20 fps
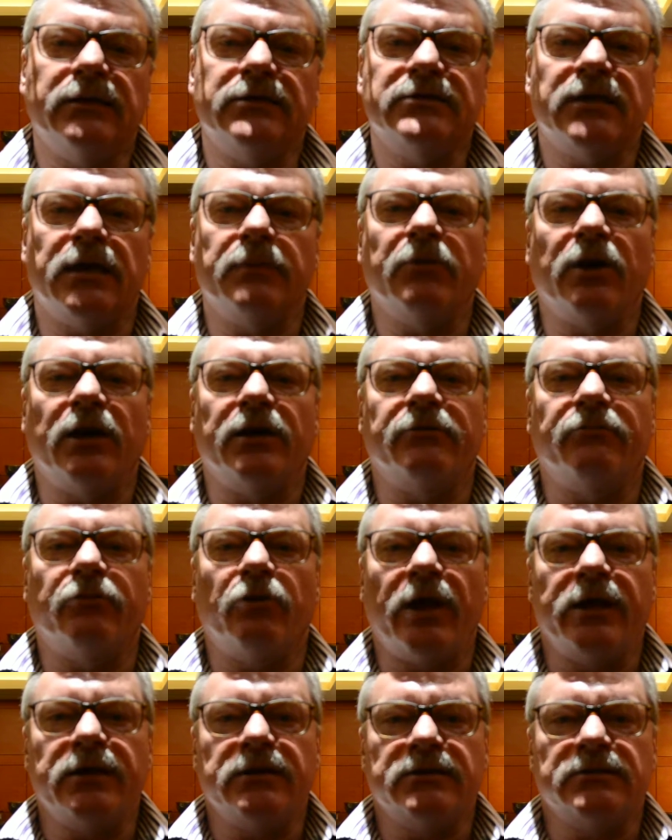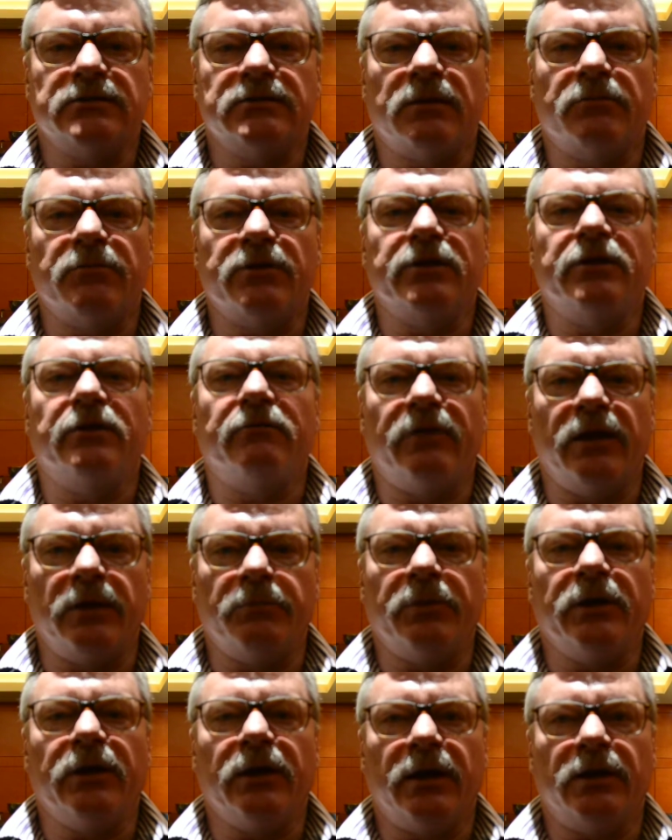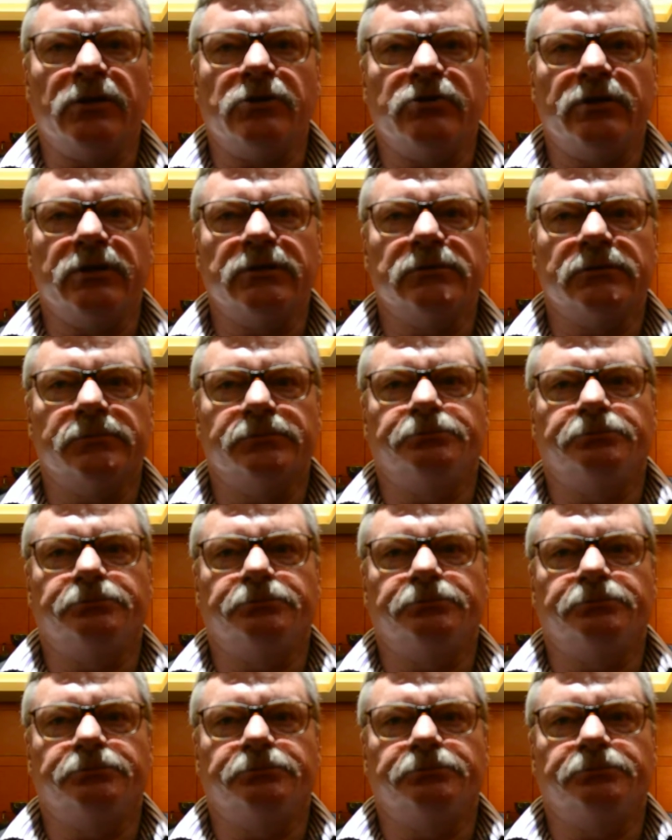the same kind of rate as some of the developing countries.